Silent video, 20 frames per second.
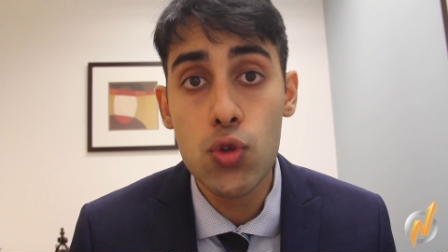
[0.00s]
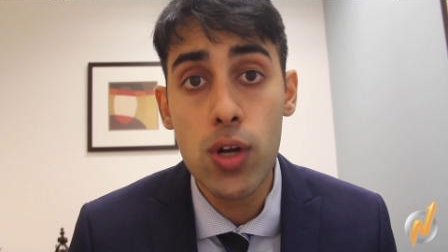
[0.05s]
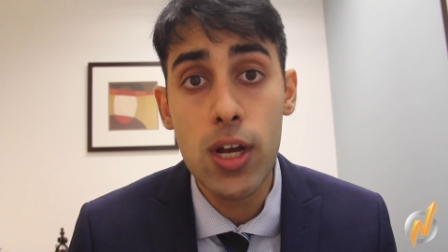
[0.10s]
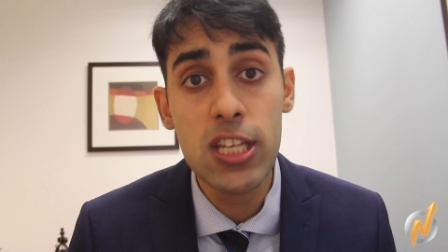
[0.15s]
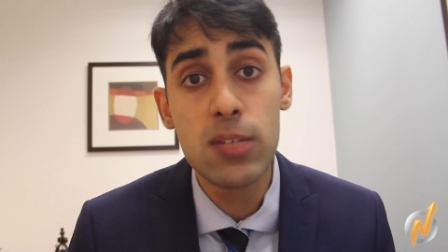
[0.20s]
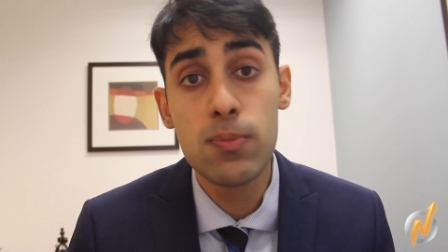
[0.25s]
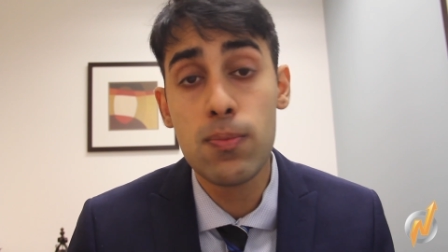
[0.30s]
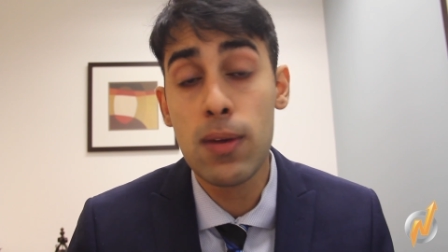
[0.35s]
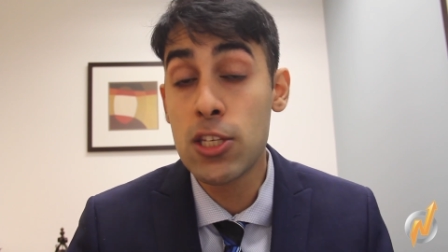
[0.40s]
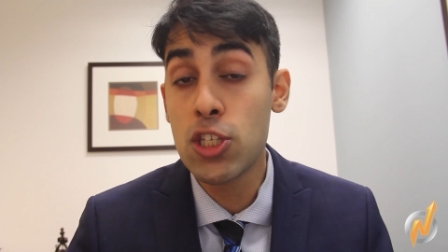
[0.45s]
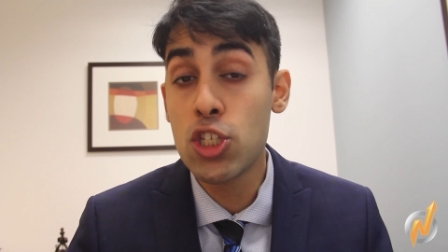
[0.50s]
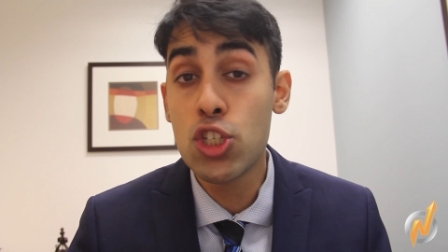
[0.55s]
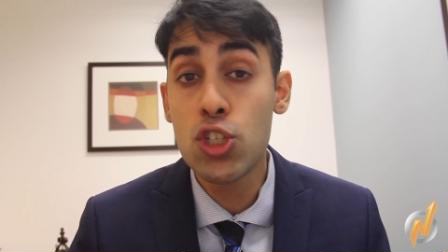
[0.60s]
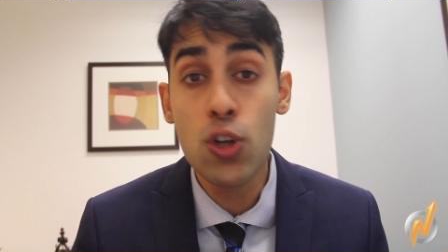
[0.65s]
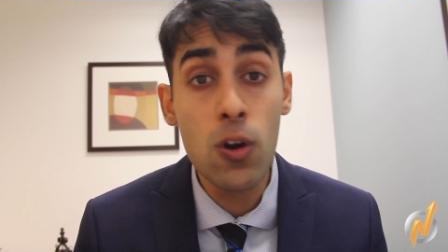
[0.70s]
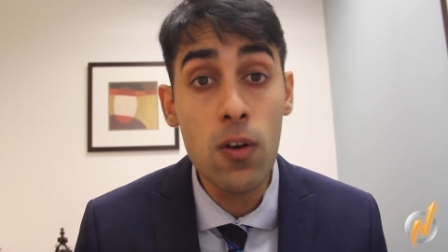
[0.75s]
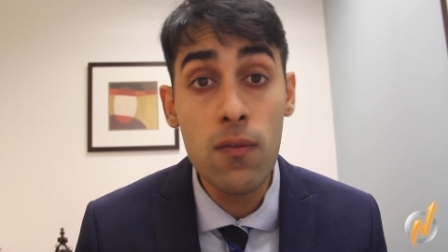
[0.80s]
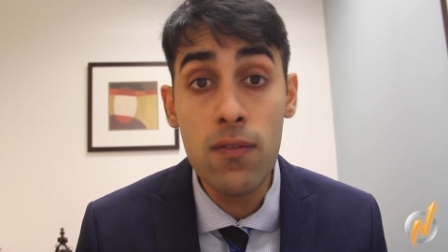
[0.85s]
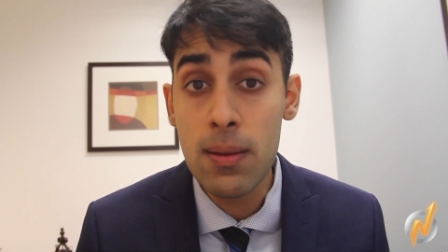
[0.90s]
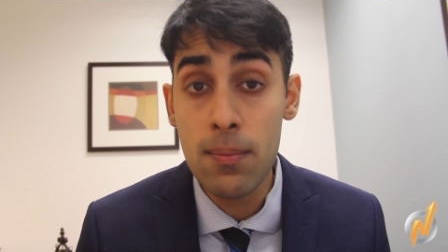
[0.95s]
trust by
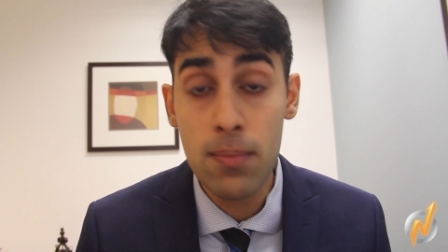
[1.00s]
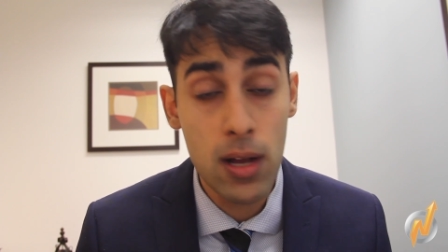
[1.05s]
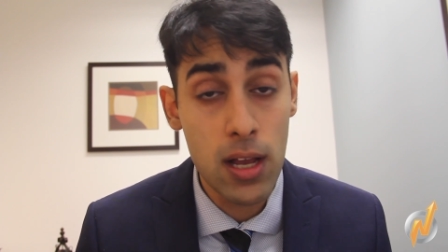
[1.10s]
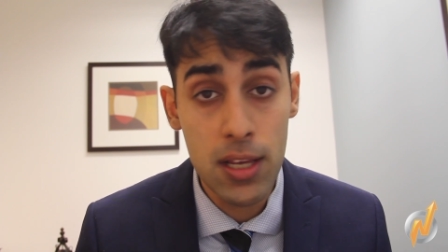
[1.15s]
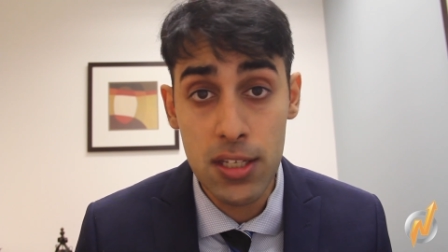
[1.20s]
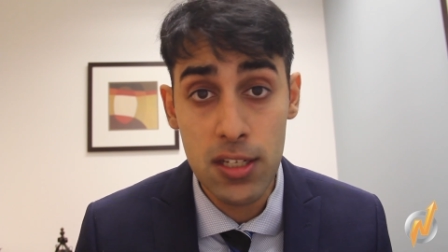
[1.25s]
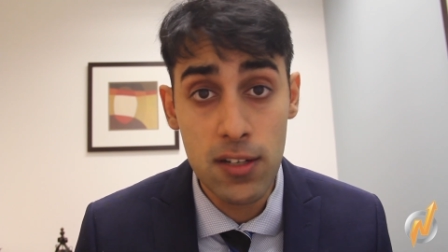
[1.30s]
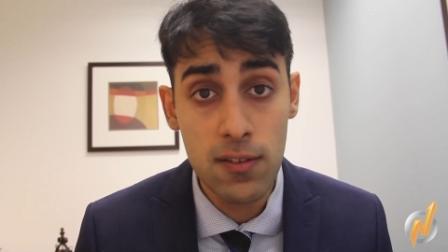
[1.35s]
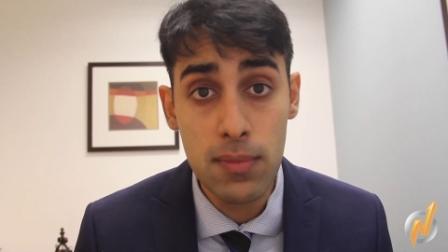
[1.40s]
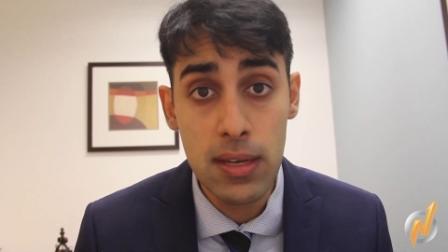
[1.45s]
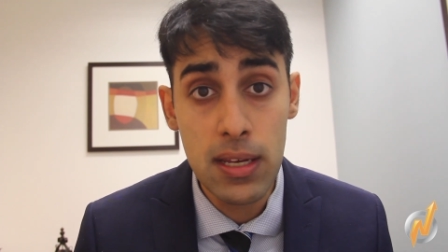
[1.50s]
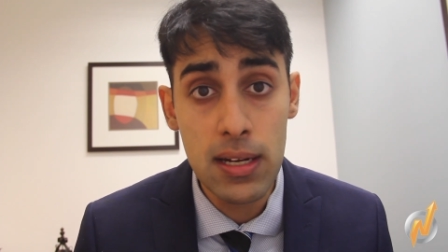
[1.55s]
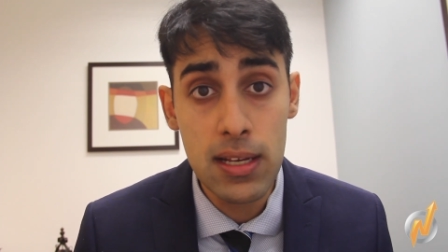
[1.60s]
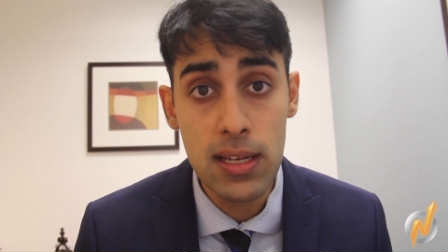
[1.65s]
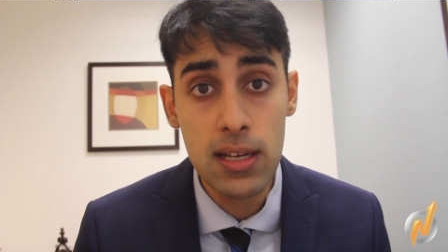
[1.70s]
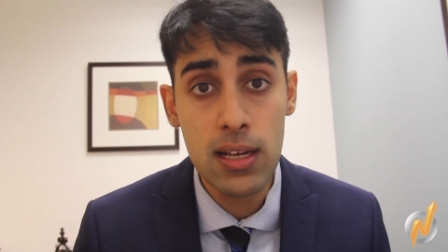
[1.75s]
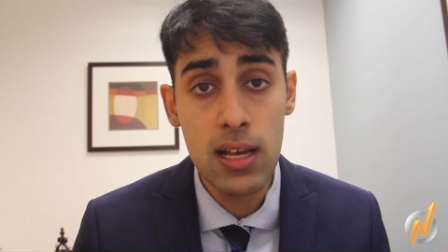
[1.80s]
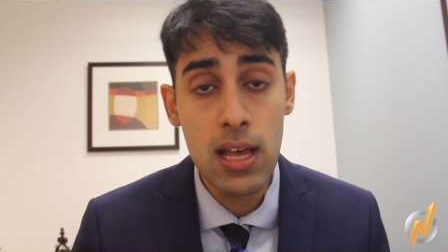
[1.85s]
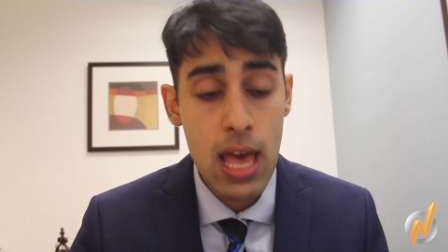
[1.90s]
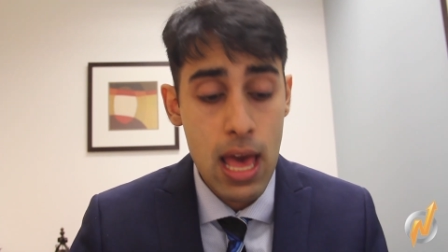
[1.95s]
serving positive
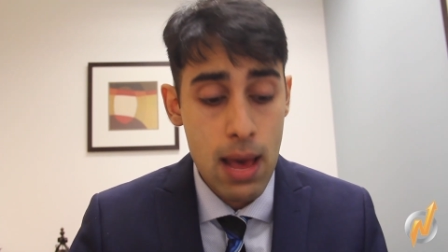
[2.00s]
media,